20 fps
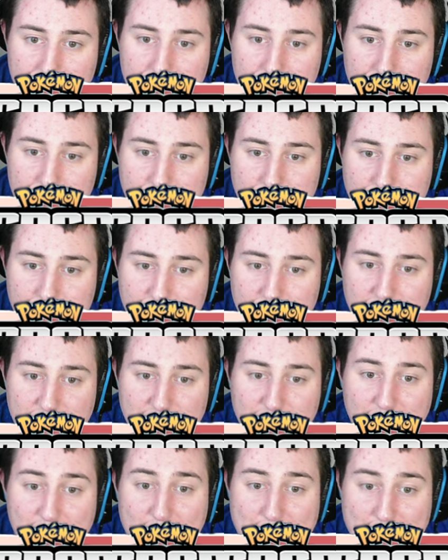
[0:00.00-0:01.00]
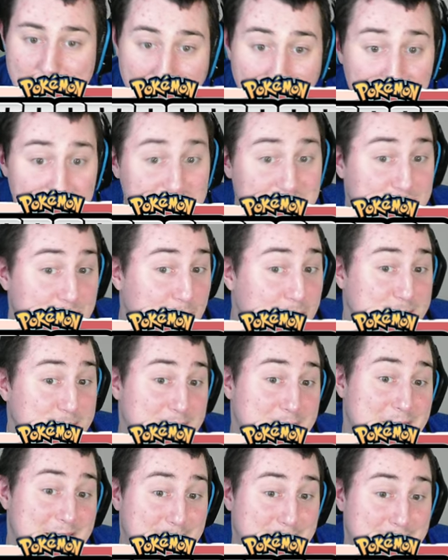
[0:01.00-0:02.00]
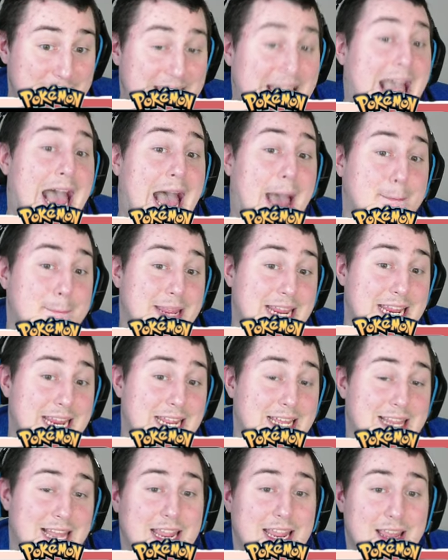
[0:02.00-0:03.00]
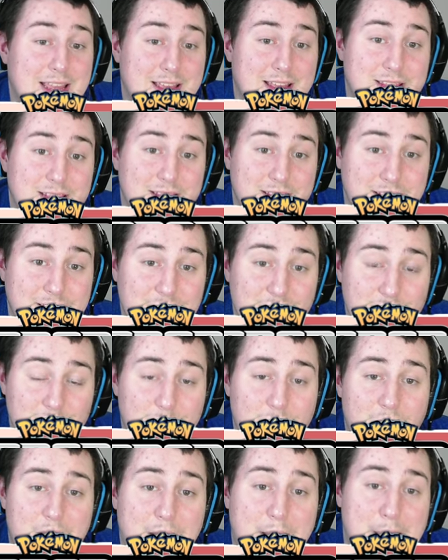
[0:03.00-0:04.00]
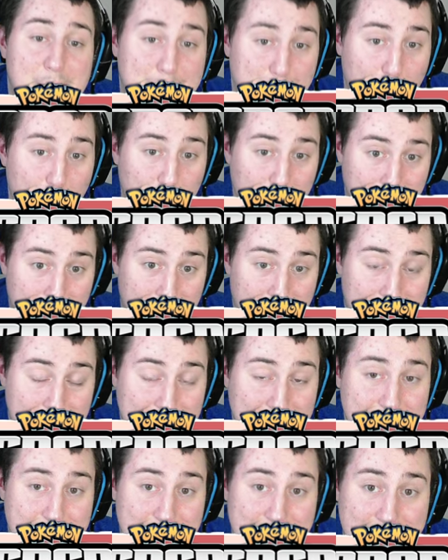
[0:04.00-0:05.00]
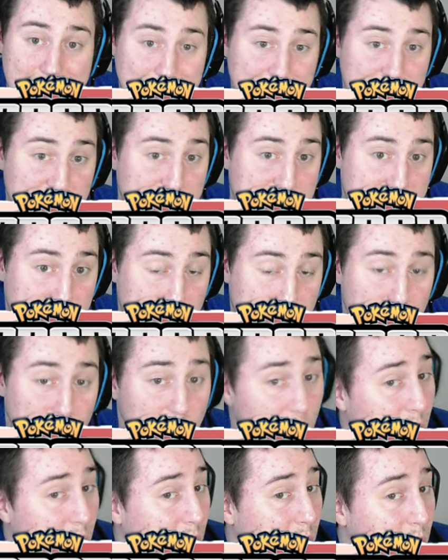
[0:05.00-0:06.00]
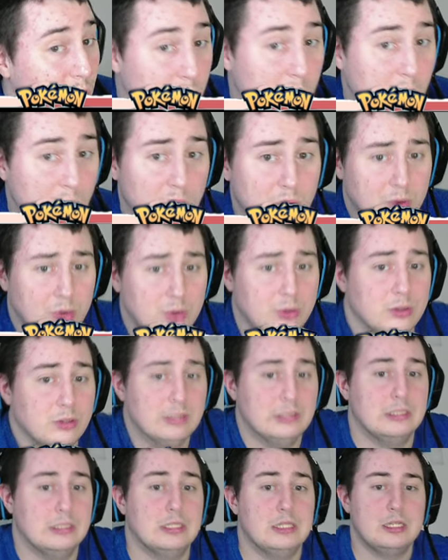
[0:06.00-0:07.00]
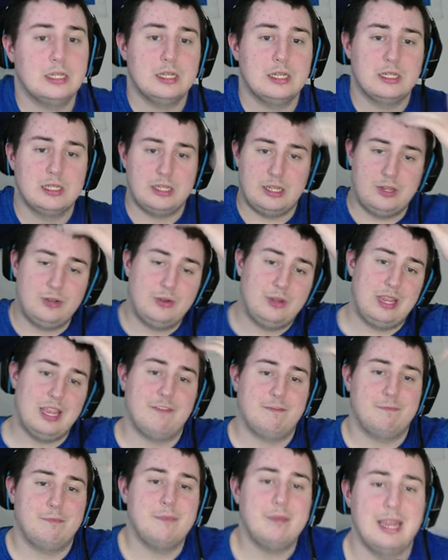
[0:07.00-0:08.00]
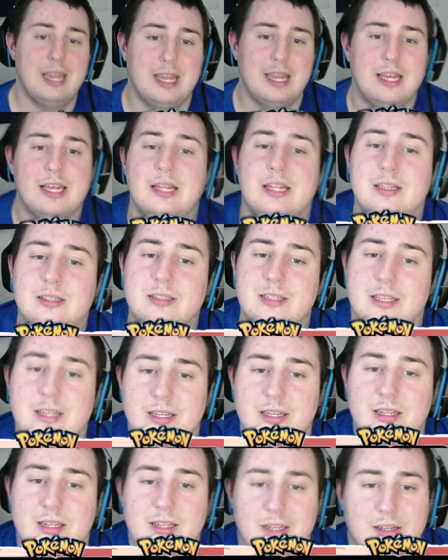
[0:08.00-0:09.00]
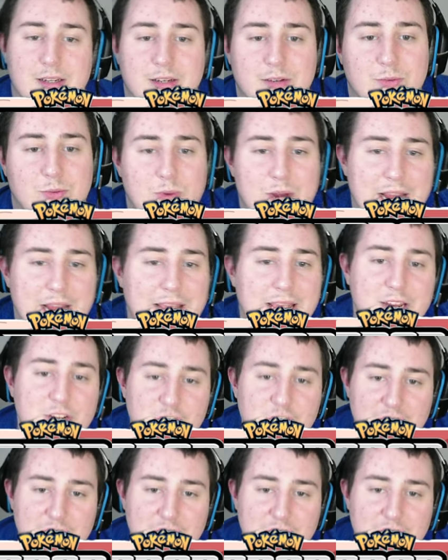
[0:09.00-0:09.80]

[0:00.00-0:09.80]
For, the, for a mod that's supposed to make me happy, like, you are a Pokemon that just... Ooh, ooh, you give me the rage candy